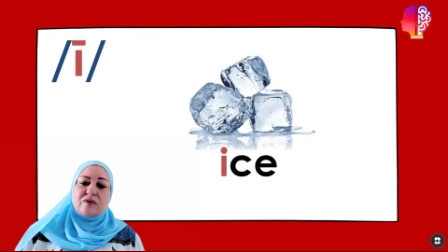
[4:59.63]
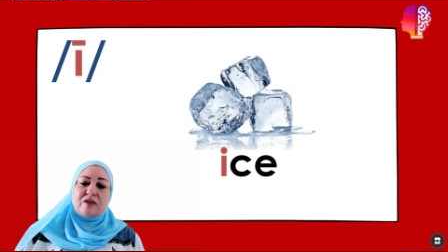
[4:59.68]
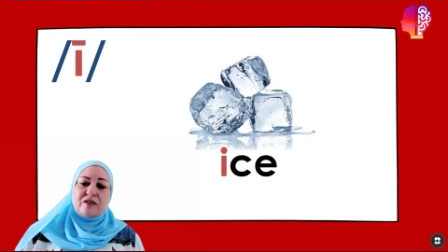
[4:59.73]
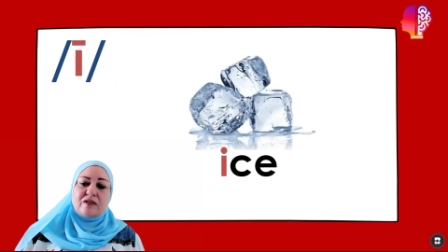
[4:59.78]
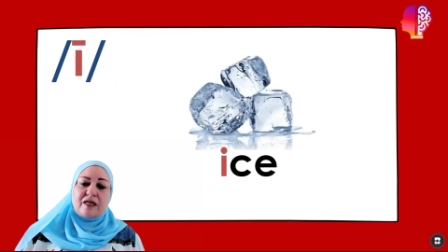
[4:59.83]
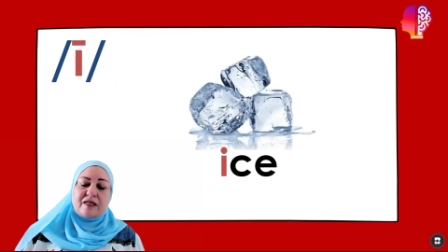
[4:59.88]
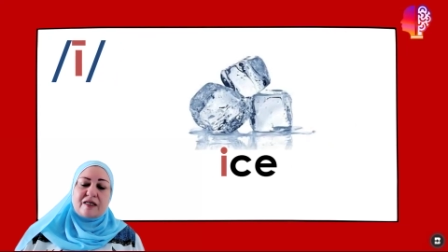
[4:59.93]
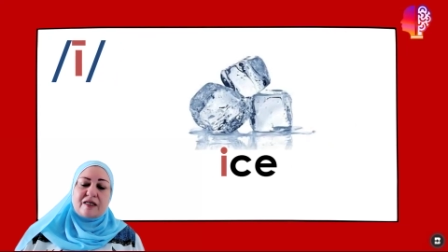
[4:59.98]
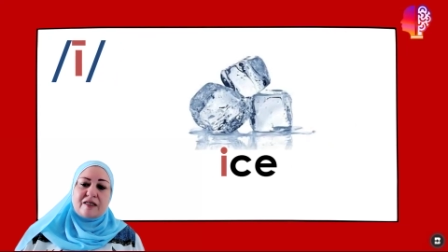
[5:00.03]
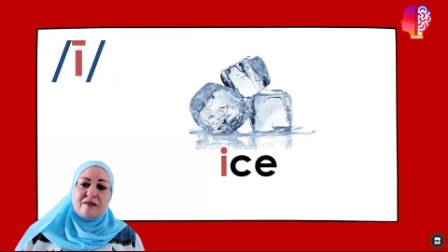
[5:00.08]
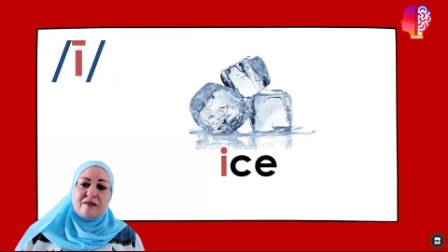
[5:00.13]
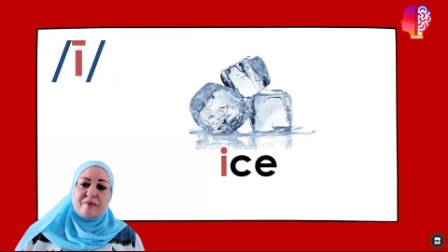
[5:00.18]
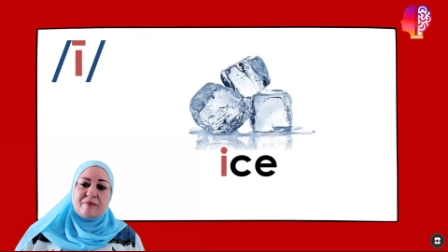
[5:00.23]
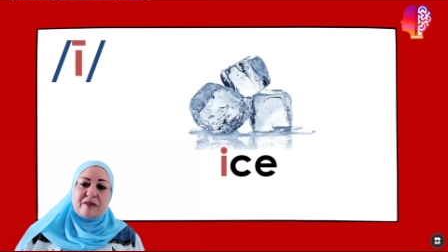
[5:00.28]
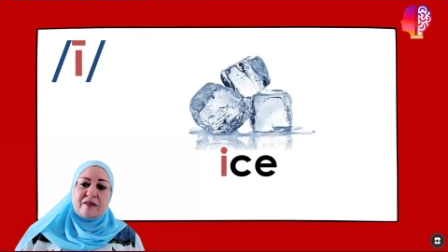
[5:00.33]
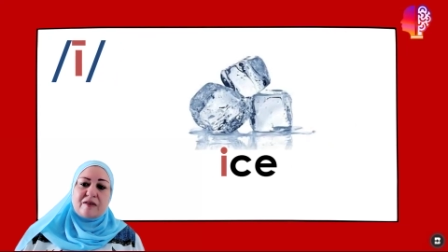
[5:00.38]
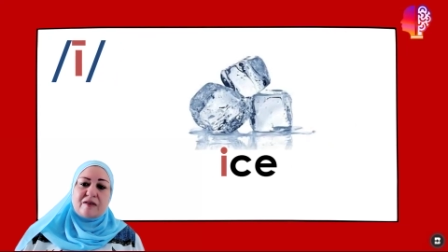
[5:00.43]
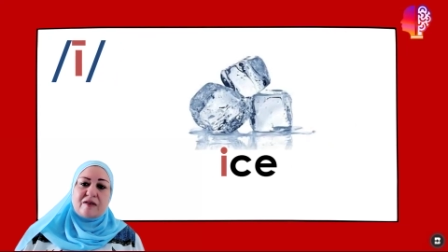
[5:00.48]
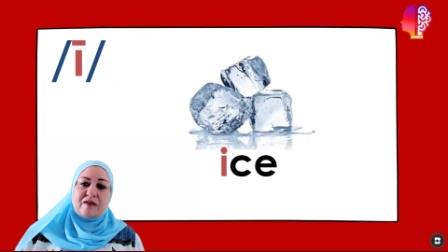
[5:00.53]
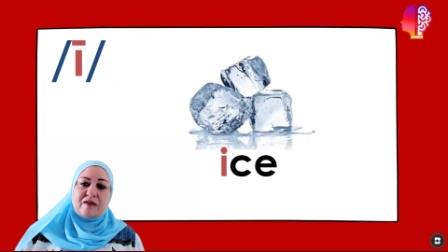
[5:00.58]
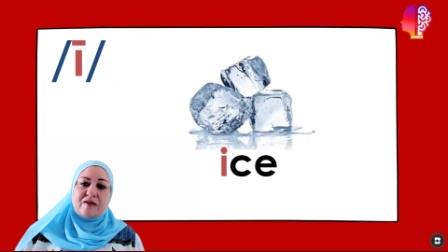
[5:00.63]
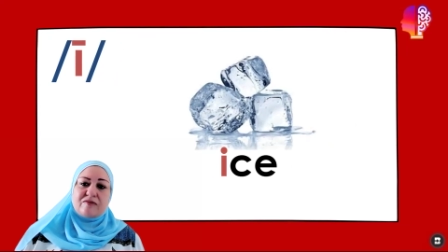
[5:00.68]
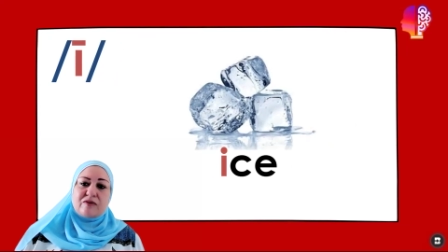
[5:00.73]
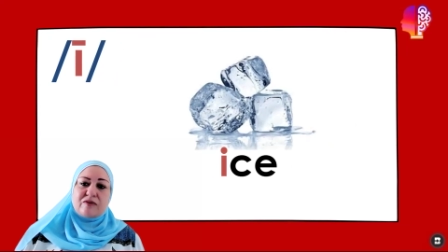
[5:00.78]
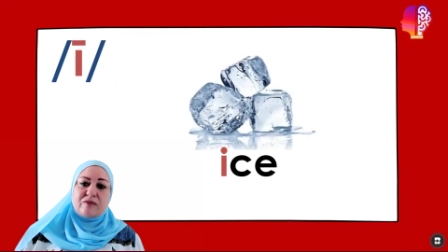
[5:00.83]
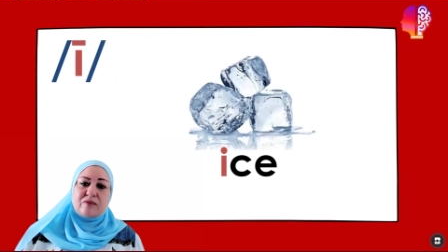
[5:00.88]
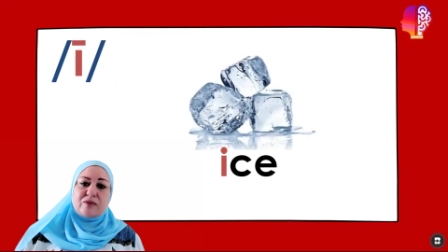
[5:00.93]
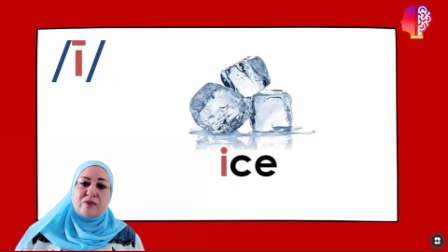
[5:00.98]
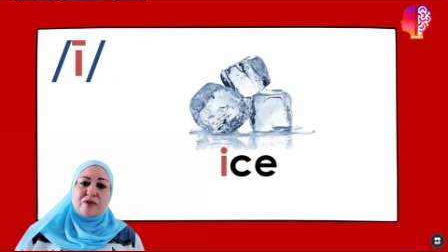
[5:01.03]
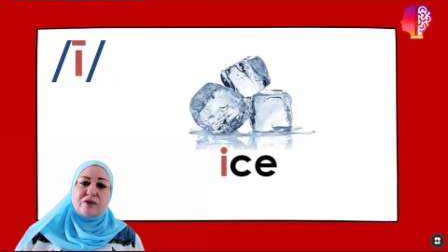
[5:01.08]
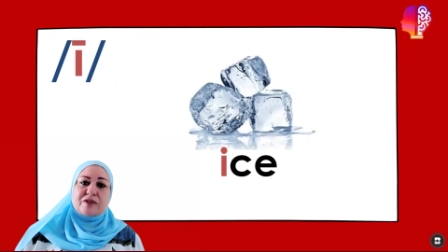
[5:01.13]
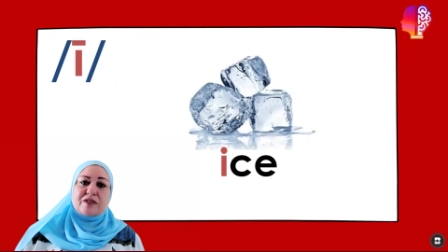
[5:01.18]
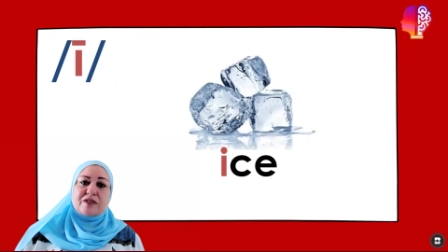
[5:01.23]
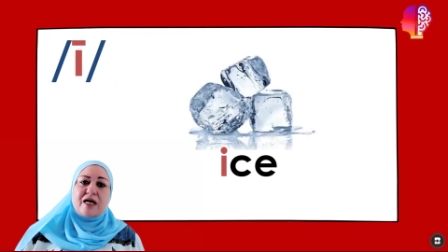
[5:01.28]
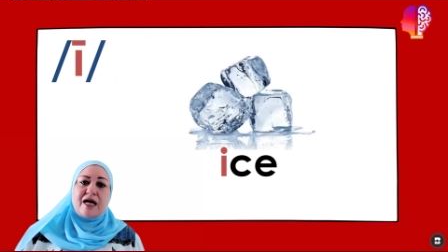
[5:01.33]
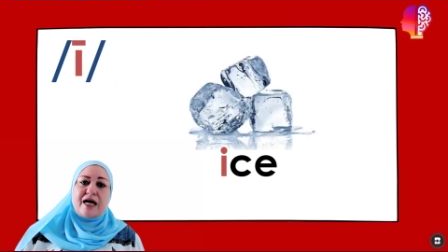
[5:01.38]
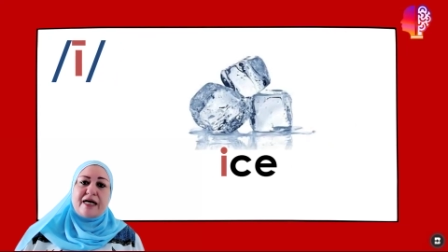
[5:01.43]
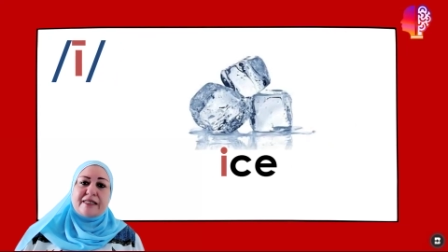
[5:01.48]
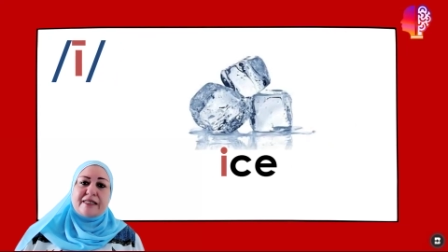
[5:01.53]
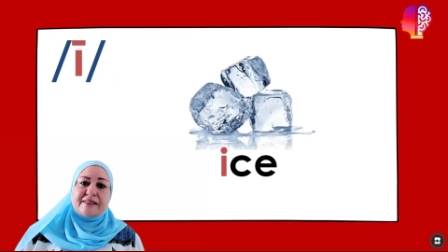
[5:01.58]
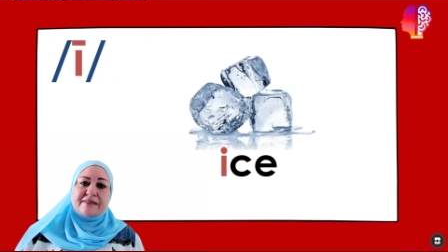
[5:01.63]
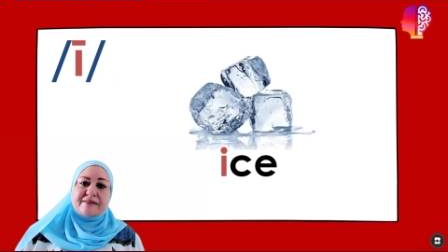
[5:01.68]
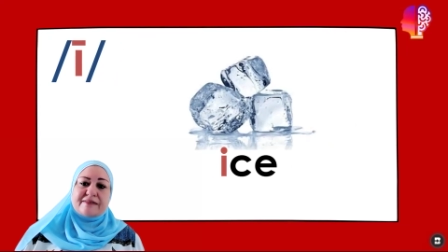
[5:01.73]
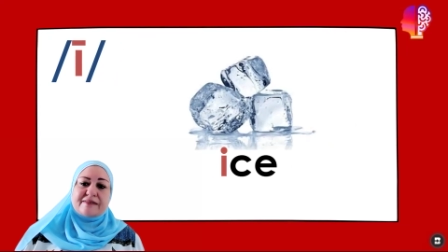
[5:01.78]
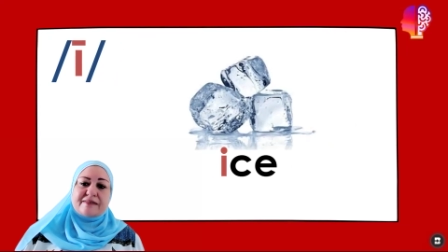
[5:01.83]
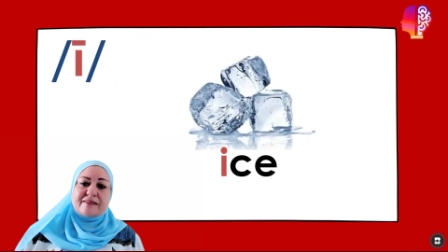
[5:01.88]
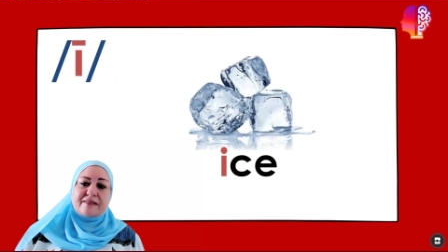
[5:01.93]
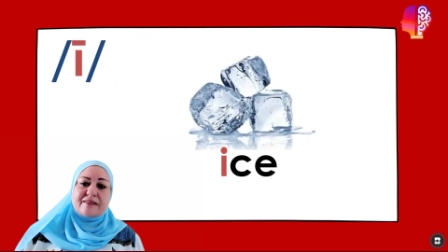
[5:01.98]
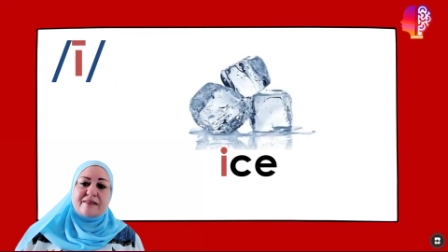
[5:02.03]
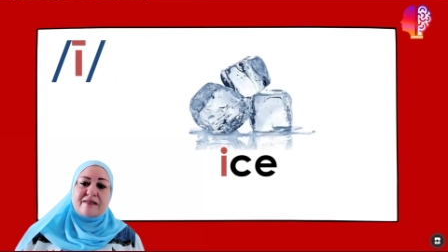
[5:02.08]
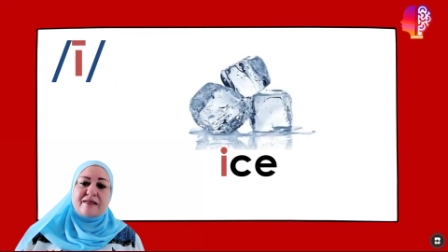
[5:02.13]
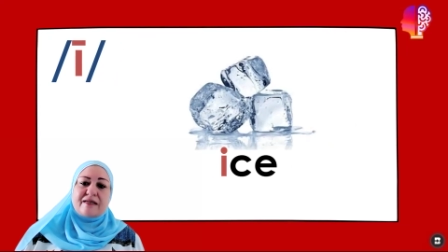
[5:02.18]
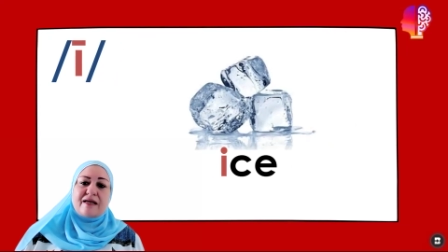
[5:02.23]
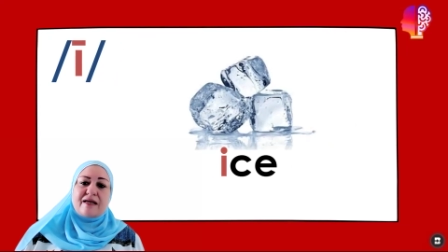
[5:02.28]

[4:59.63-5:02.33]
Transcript: like in the beginning of the word ice.